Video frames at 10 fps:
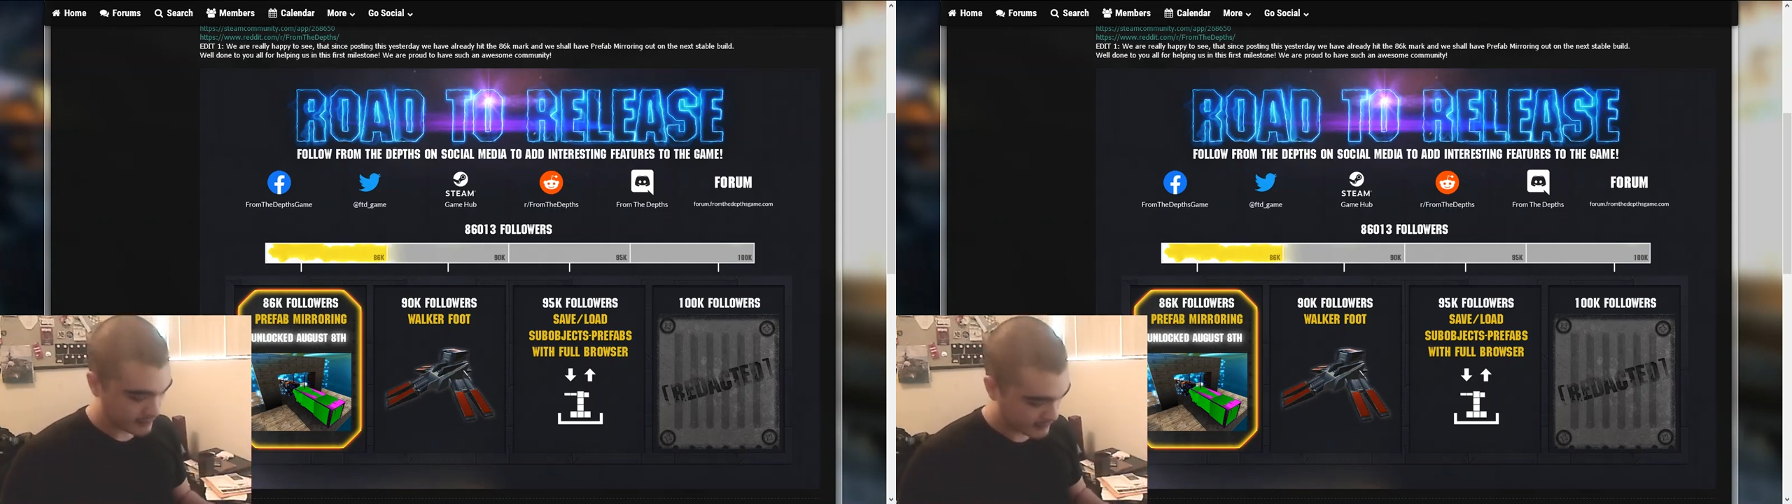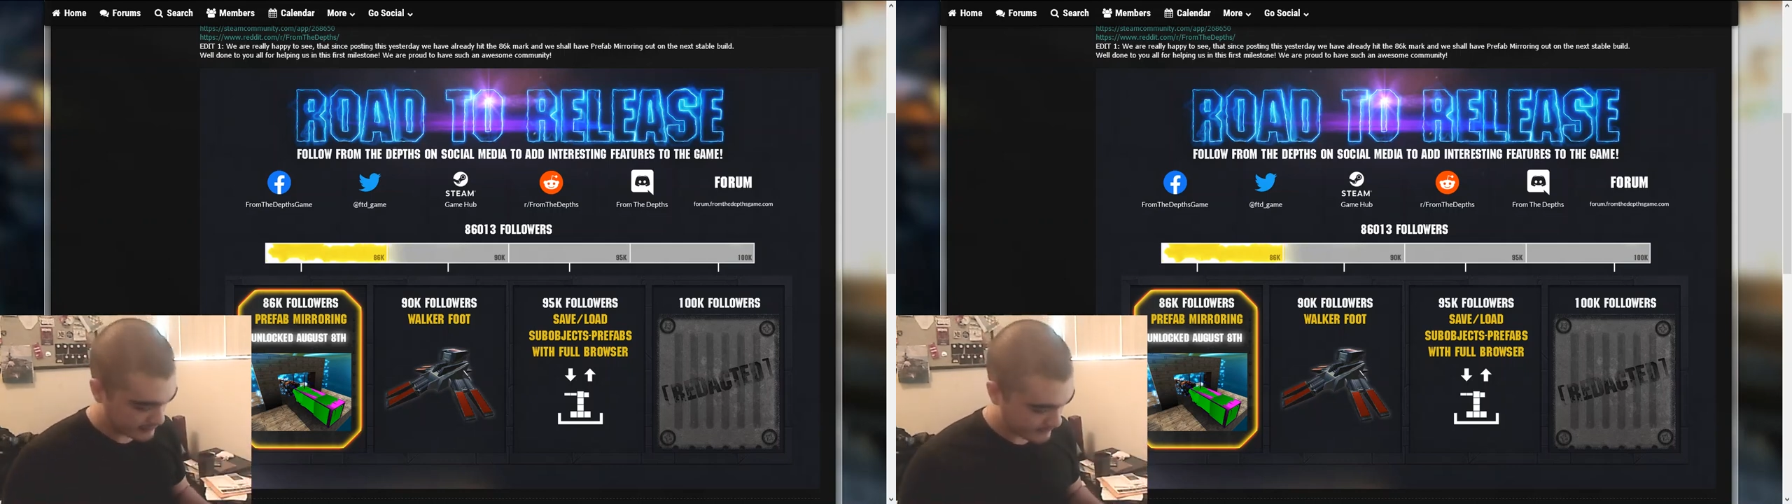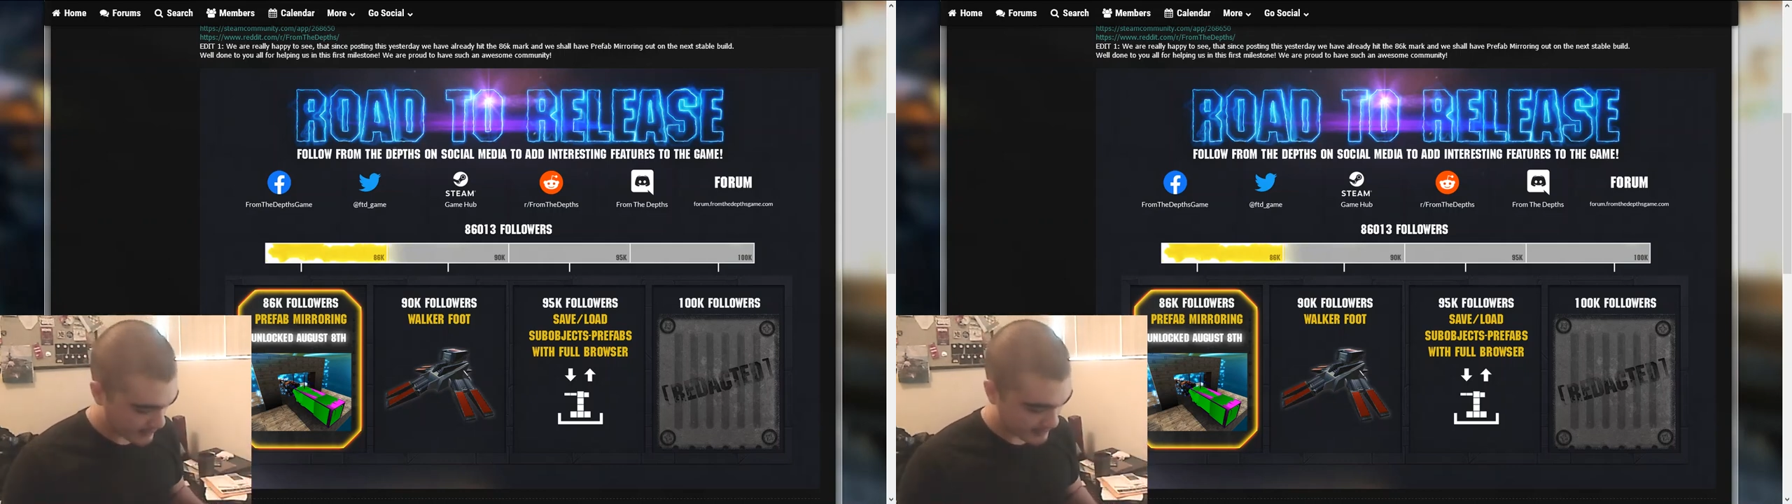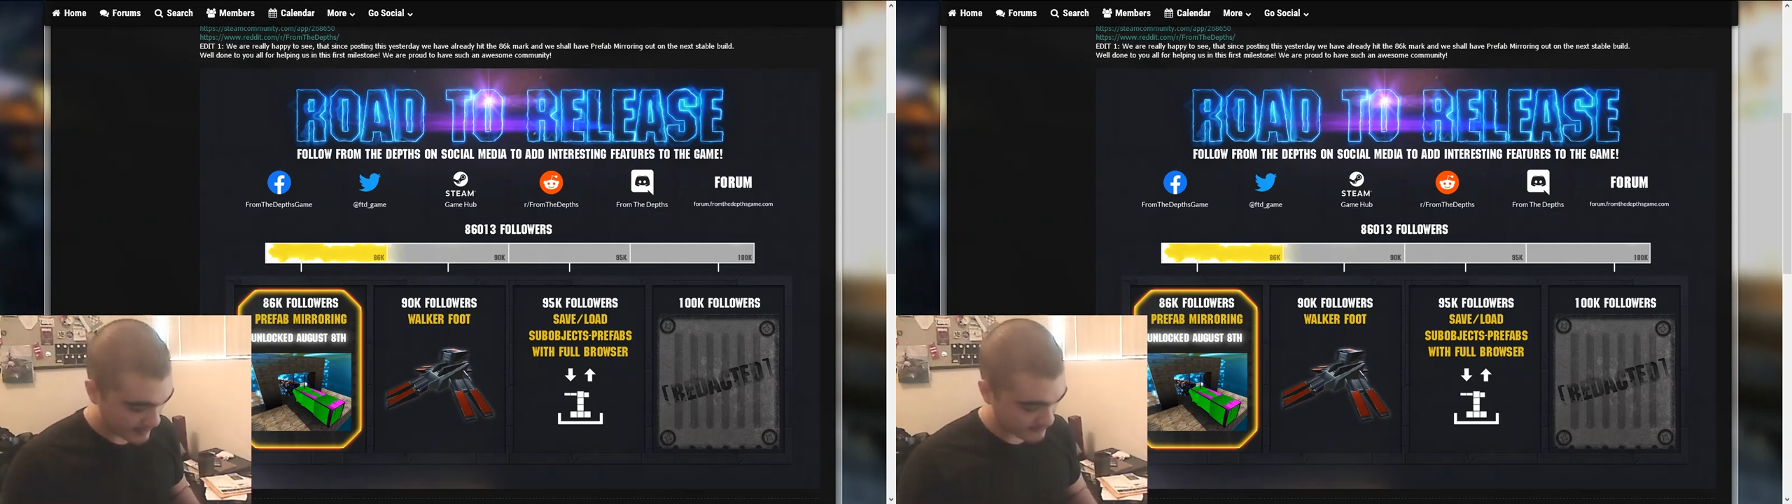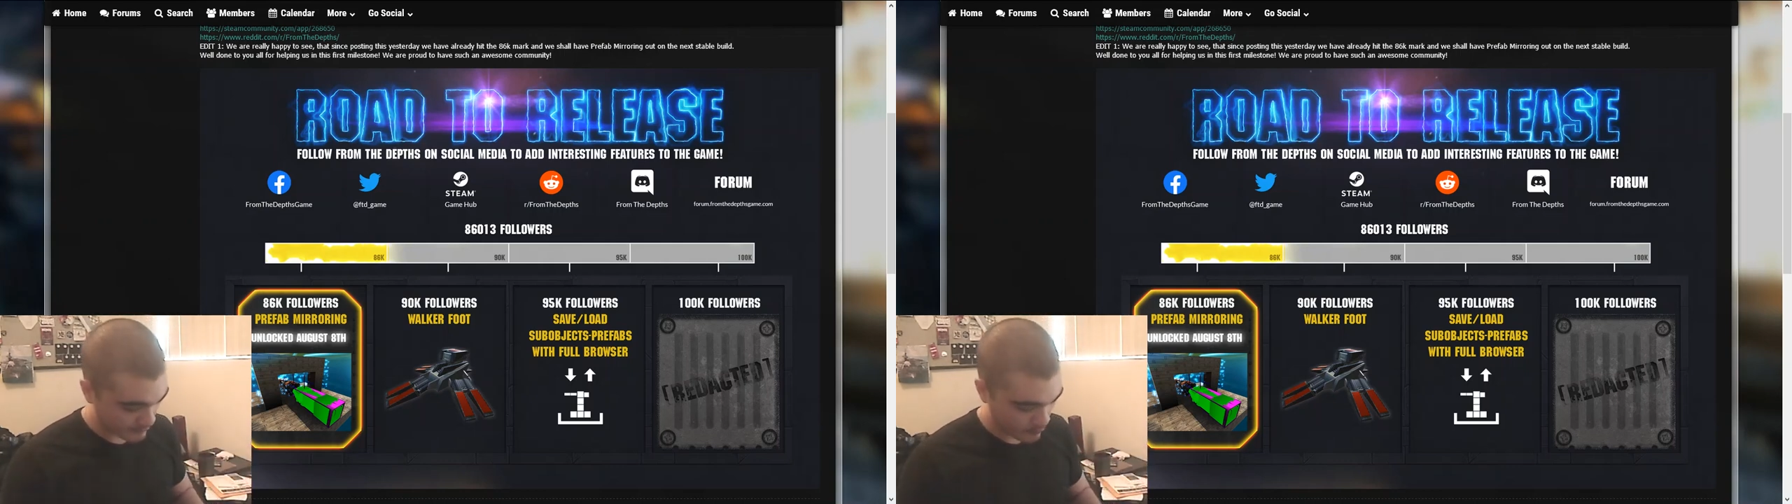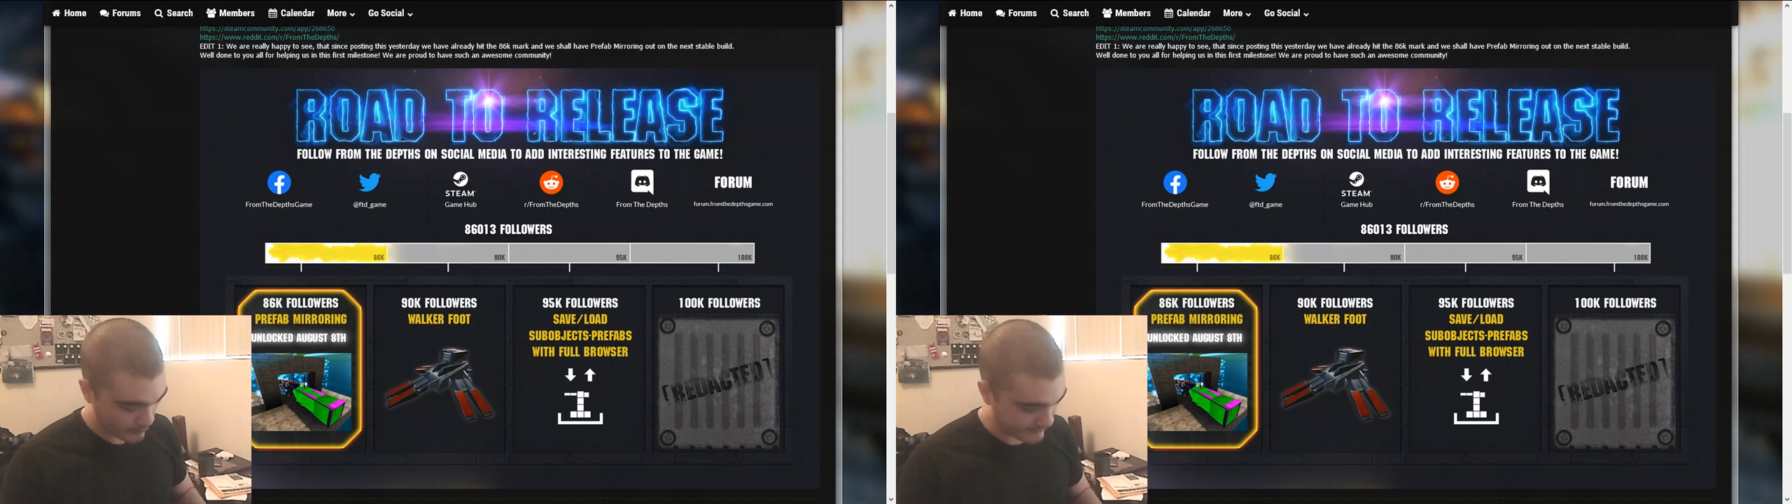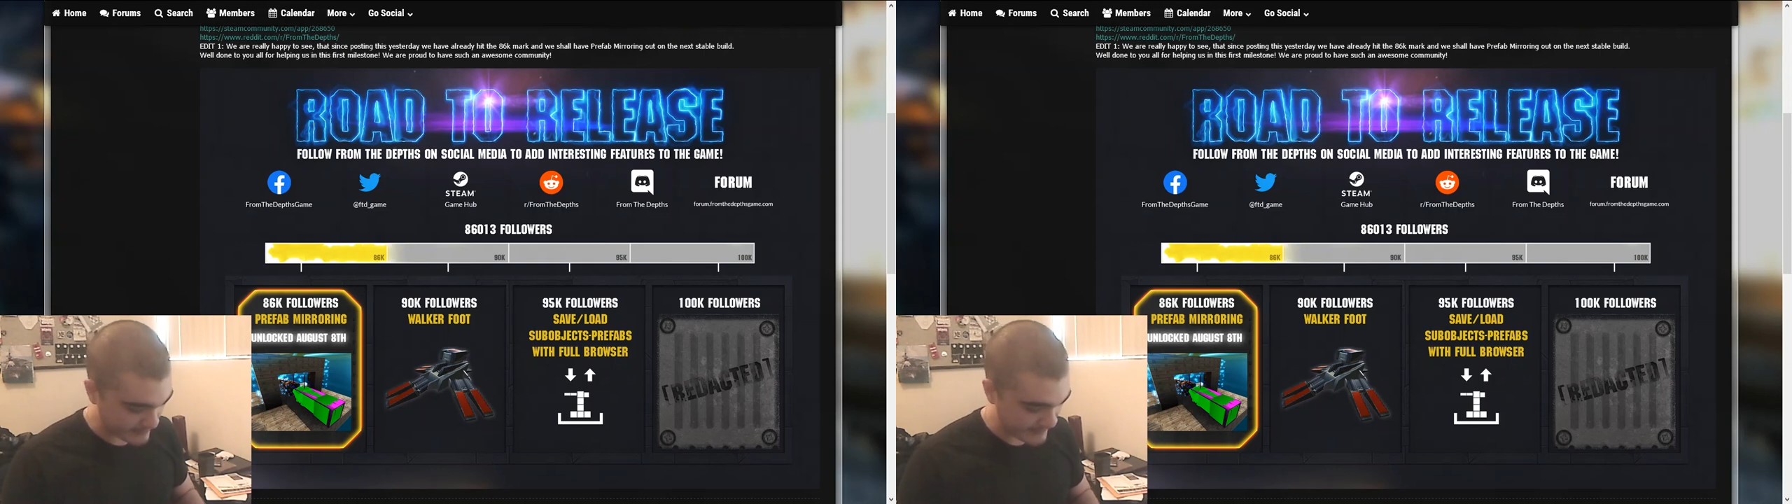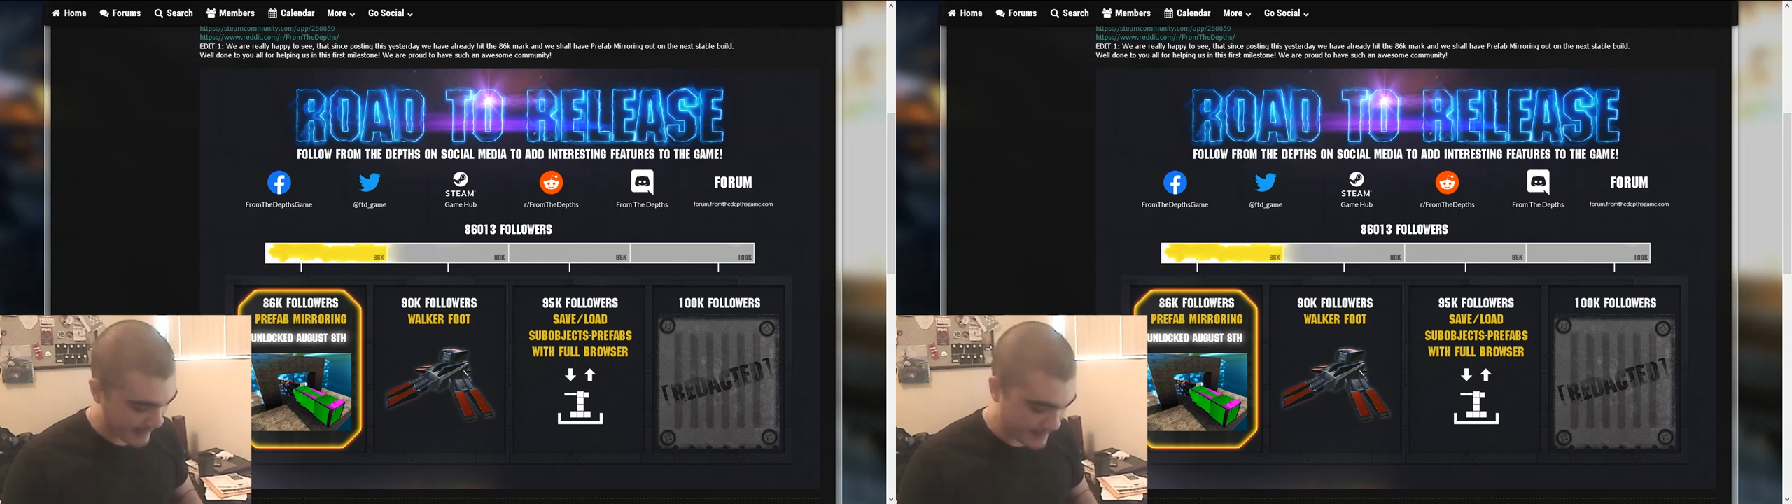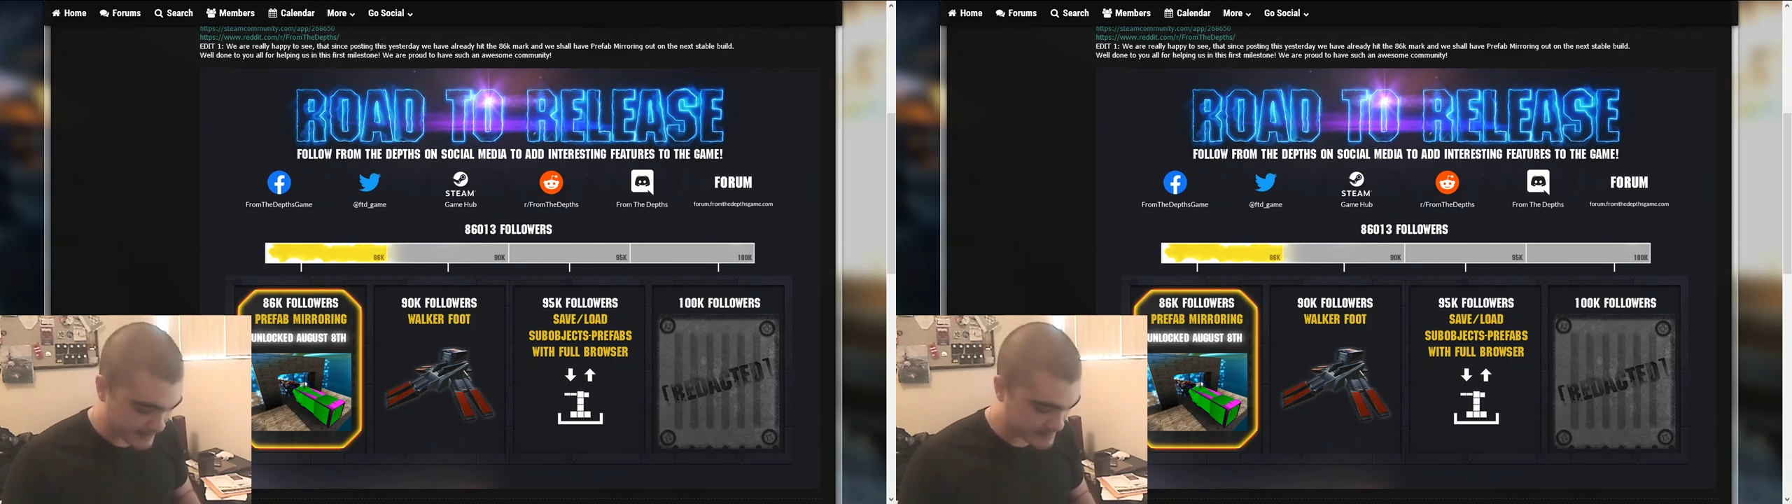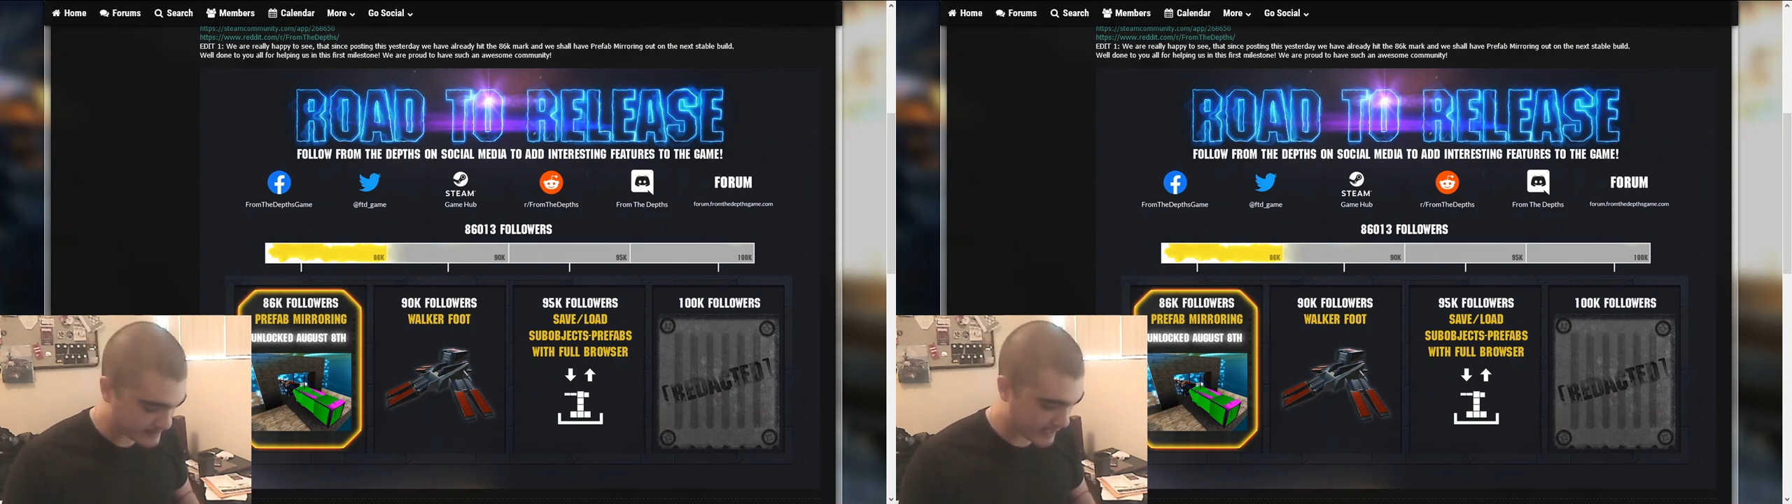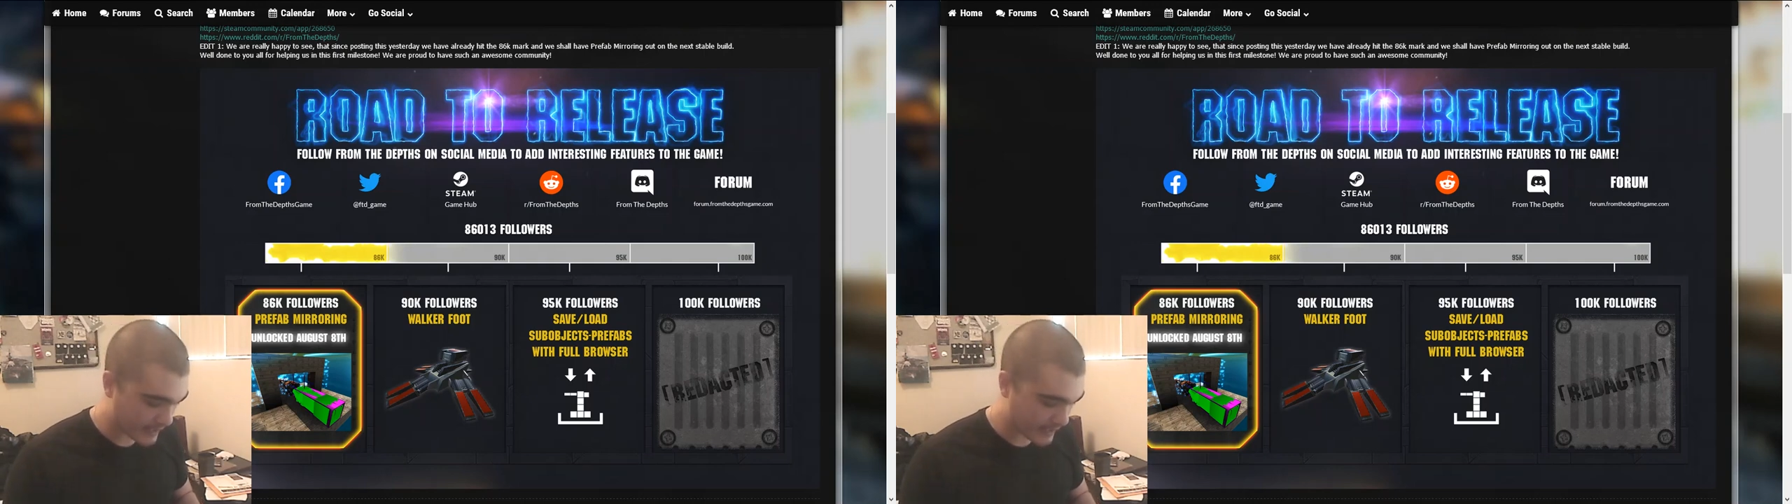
Come on, that's a weird analogy.